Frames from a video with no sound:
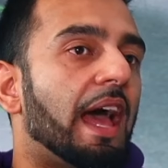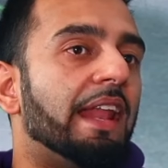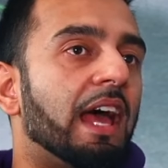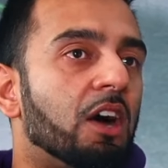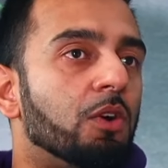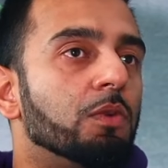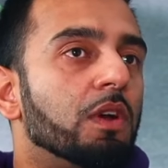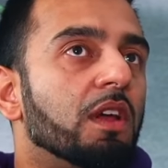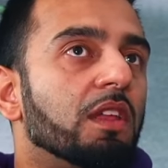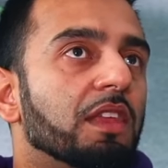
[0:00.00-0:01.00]
and how
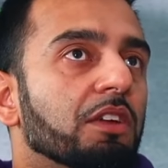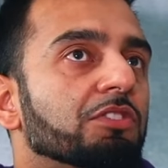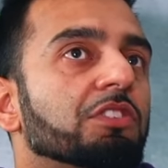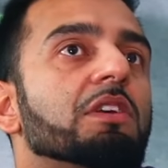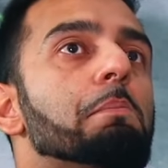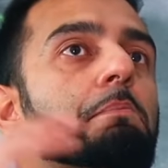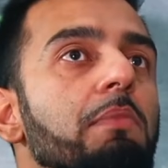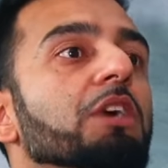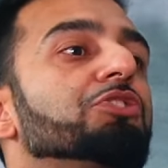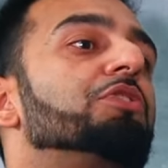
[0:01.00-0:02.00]
there is just a
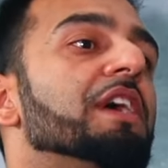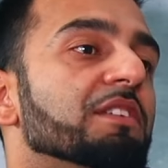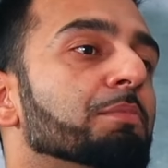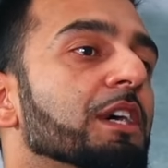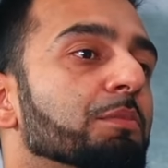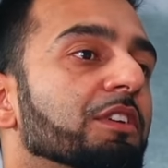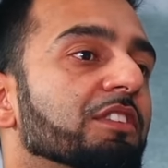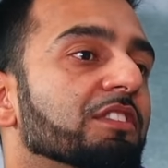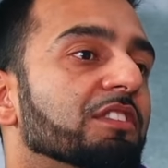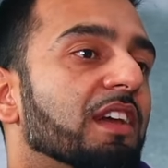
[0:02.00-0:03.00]
much greater
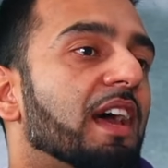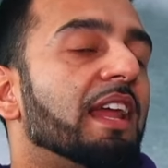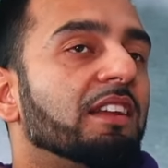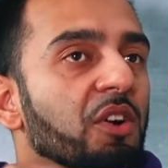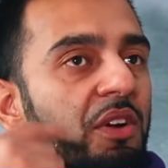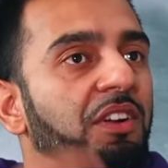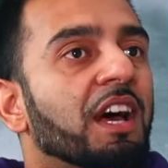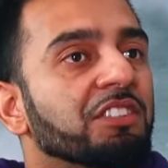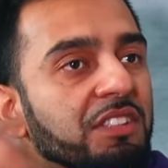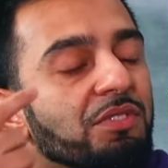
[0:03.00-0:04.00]
purpose. And going on
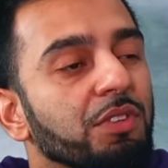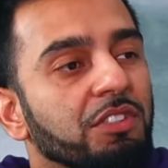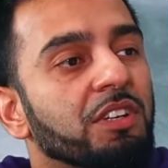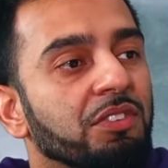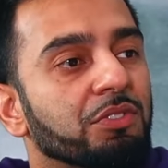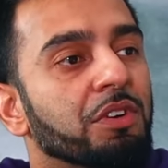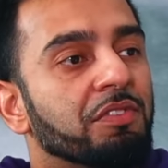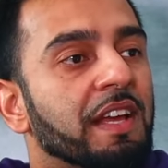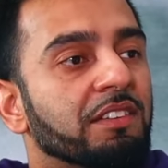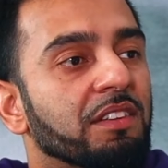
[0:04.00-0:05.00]
Hajj gives you a chance to
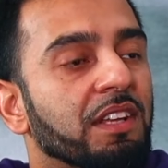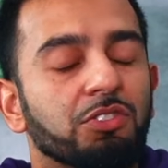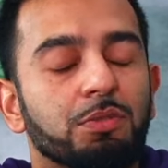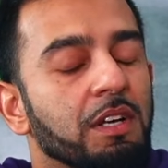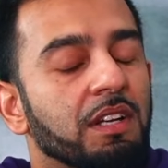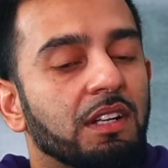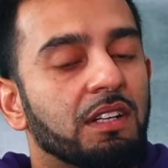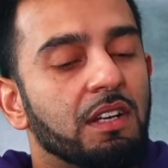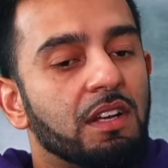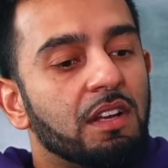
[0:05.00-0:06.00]
reflect on that,
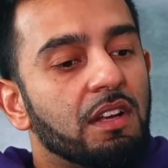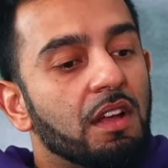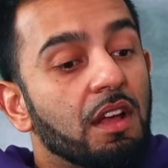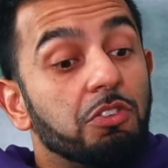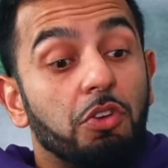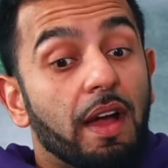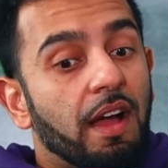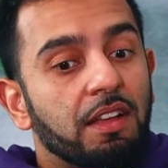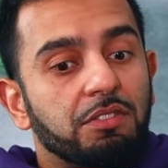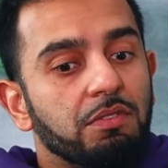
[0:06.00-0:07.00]
subhanAllah. So
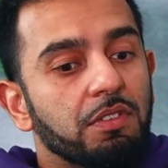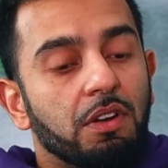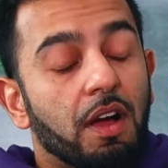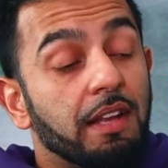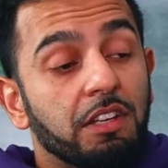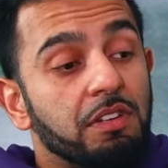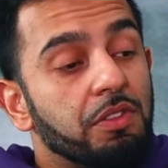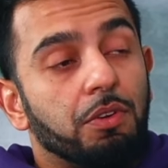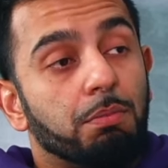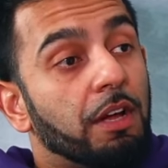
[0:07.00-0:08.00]
I, I, you know, I initially
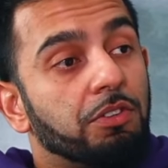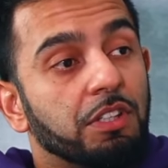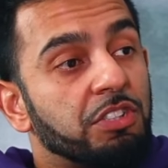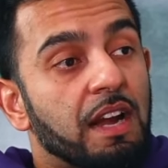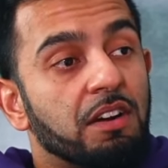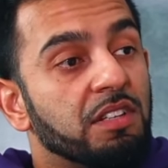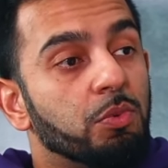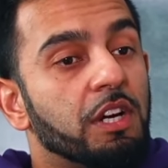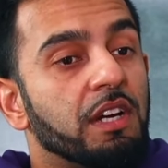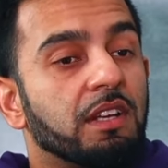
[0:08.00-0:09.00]
thought about doing charity
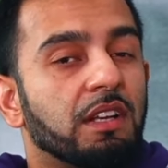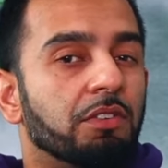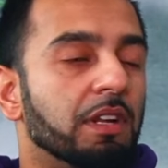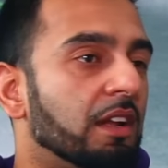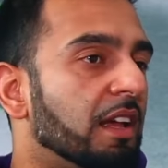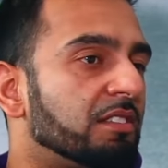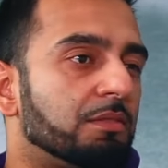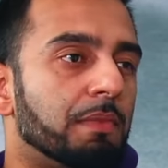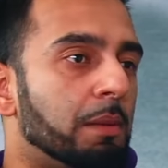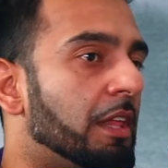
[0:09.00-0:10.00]
work, and I
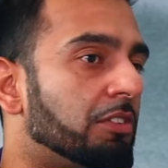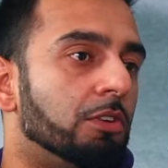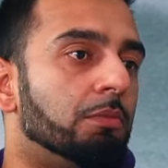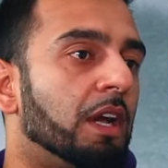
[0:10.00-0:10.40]
realized maybe that's not